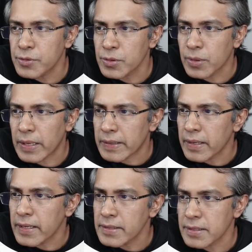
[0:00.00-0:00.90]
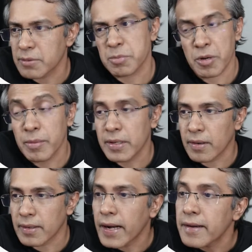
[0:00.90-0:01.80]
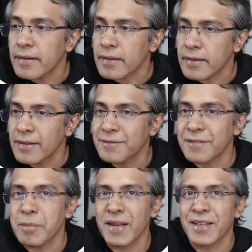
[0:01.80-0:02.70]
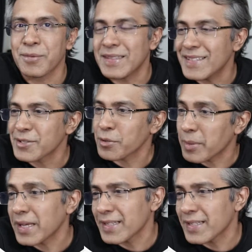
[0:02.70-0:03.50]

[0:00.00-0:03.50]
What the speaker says: so I realized he was probably not that familiar with this opening.